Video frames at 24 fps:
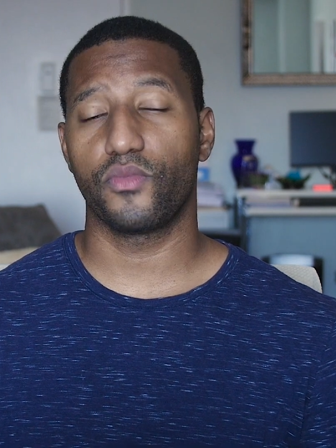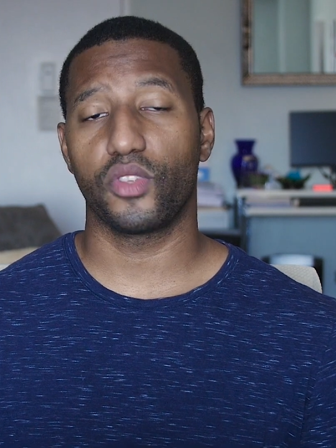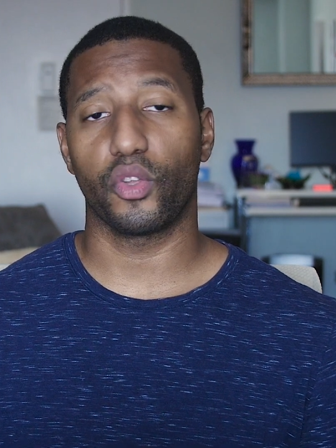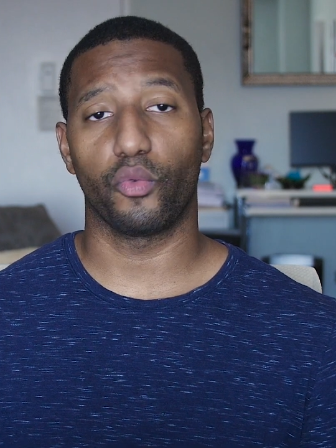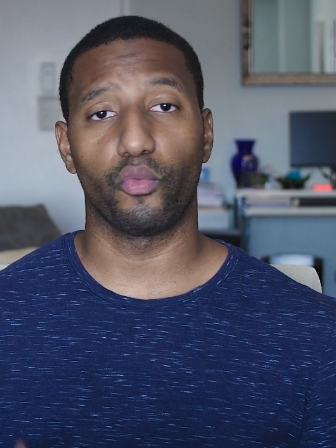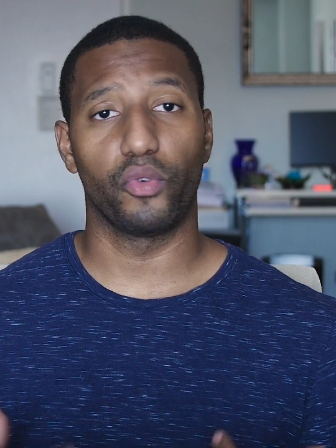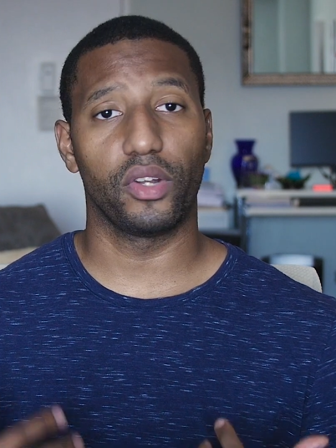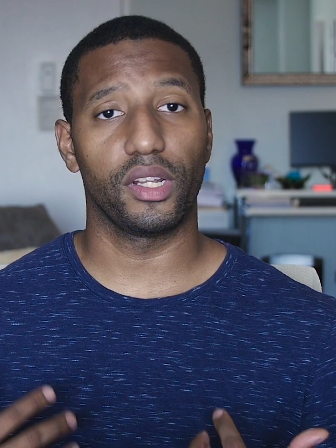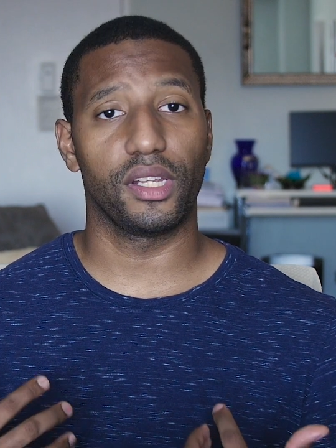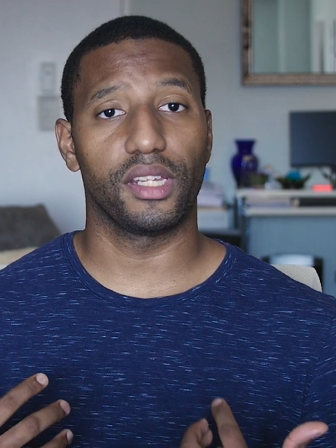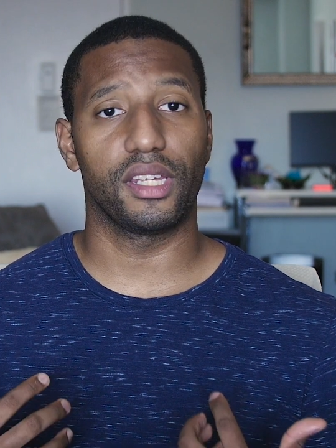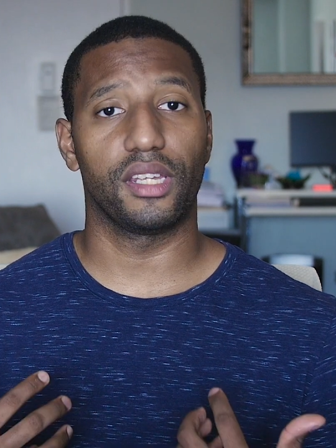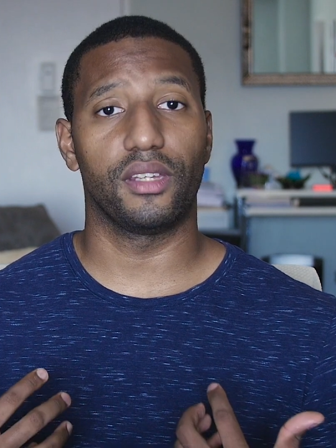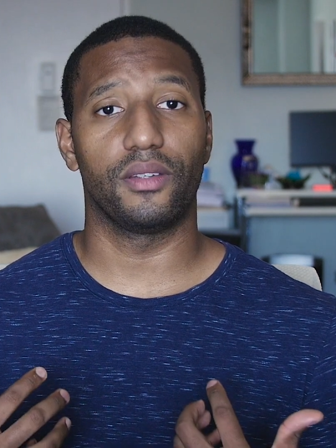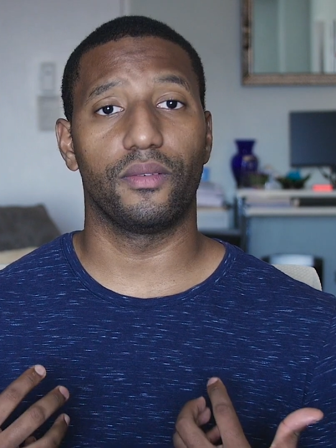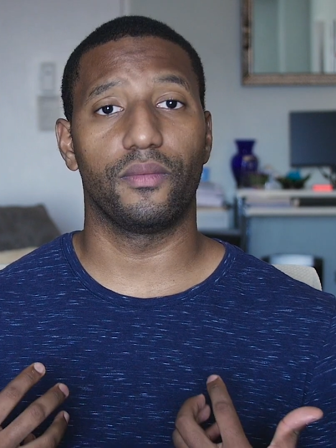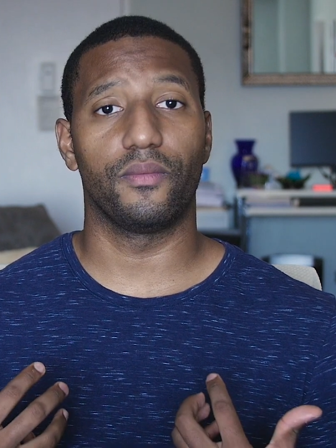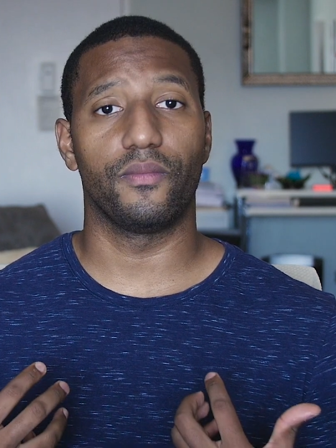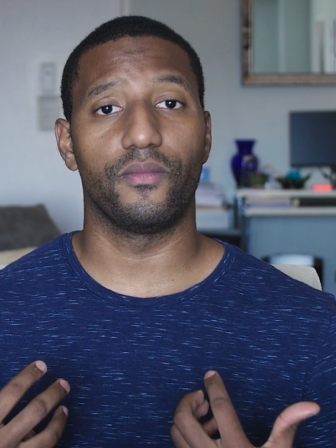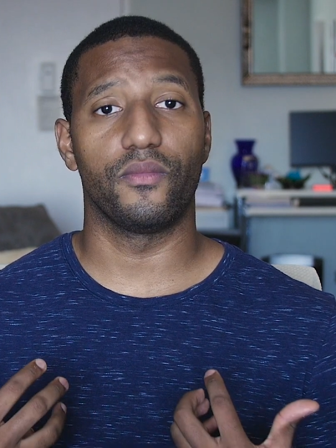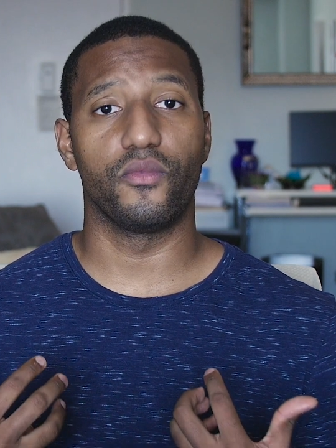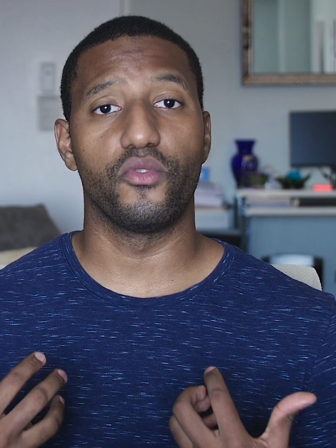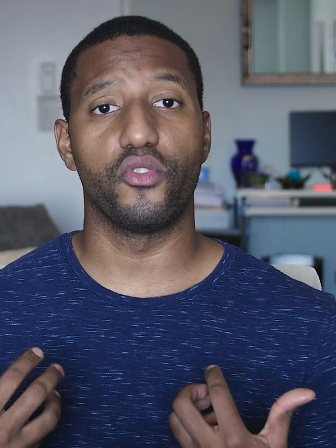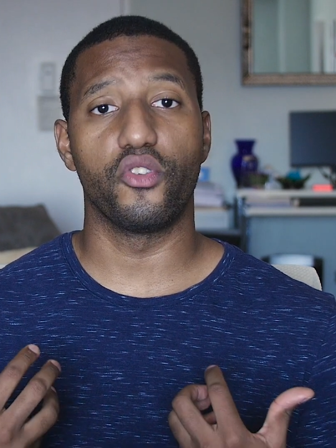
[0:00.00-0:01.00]
really
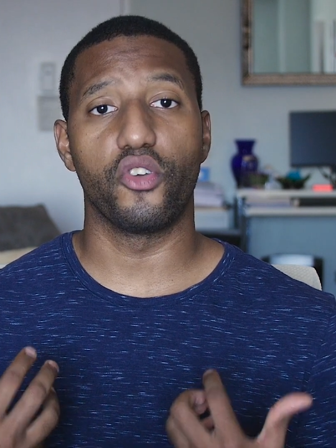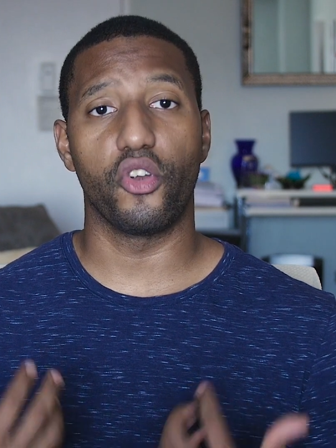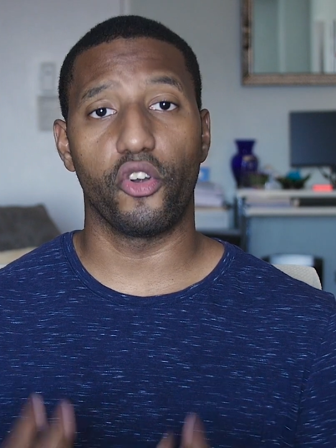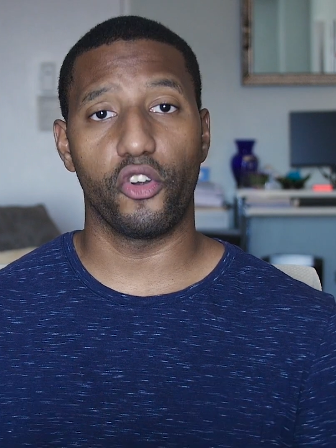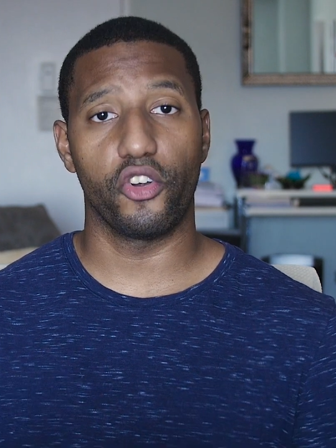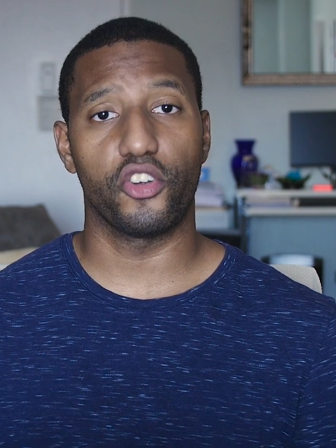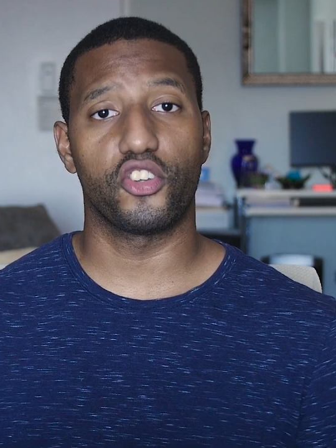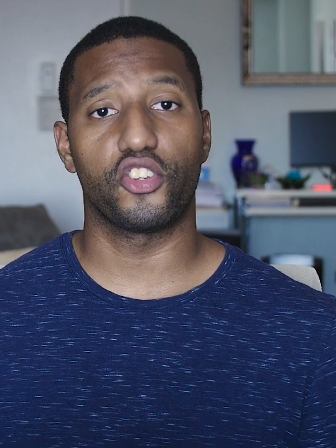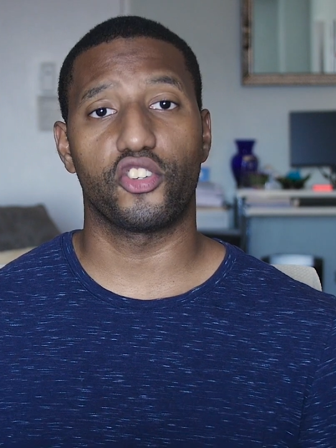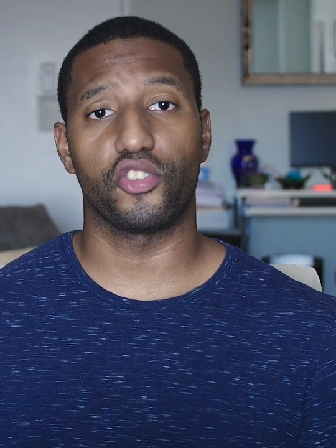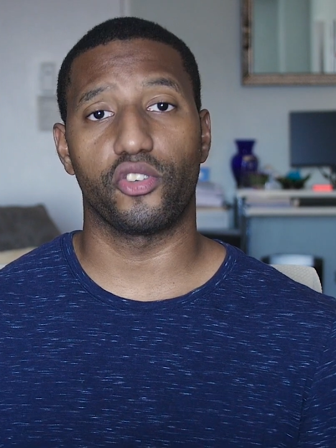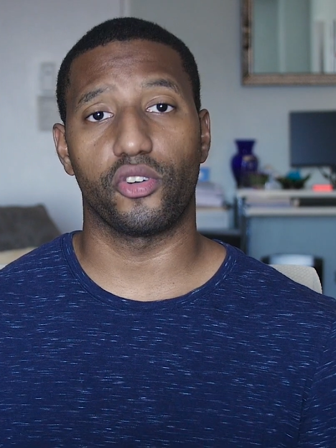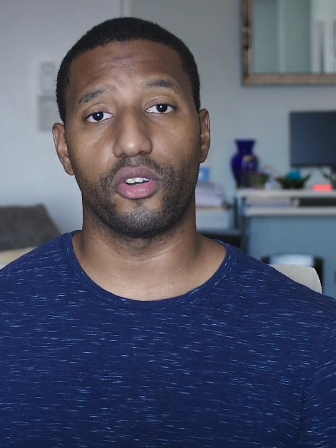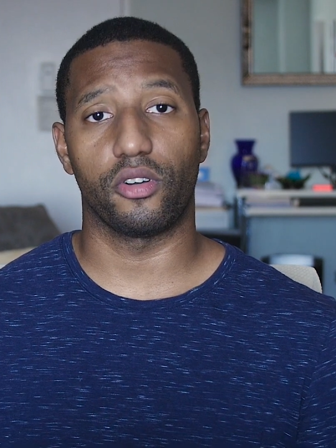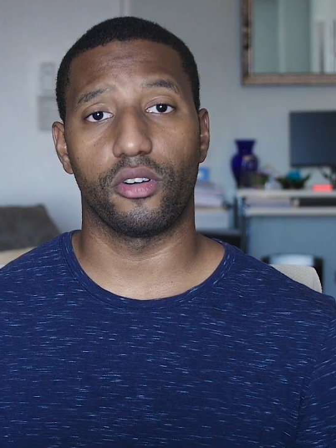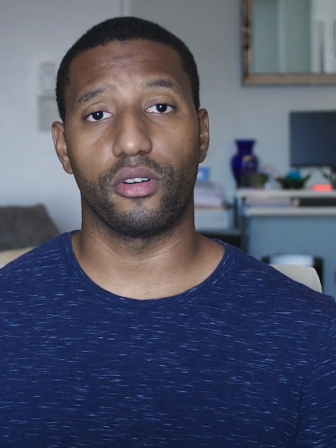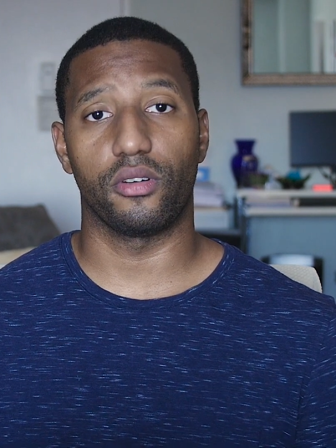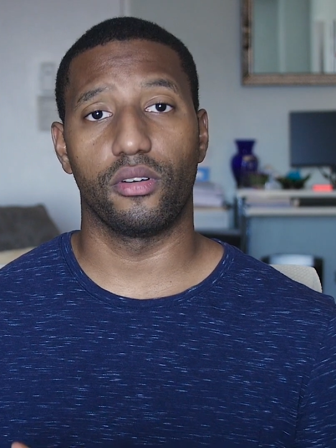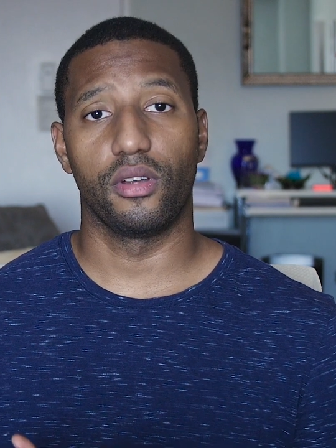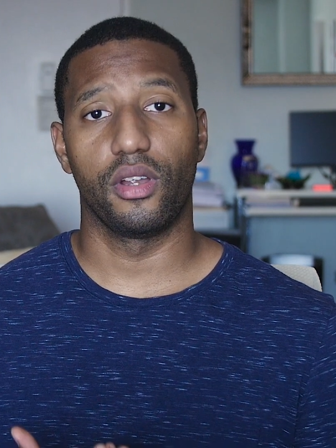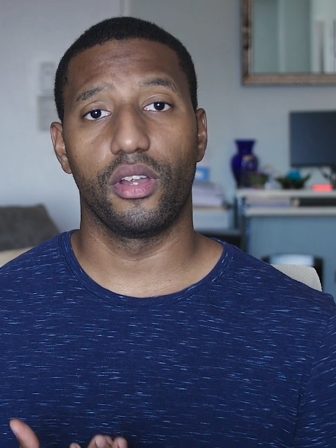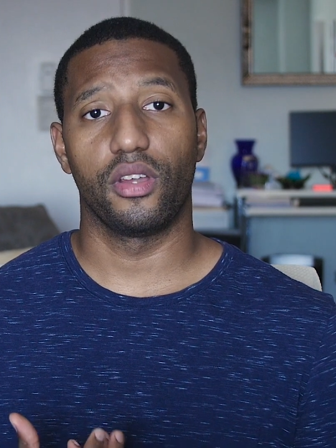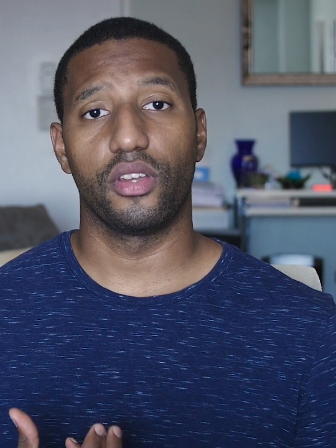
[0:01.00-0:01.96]
nurture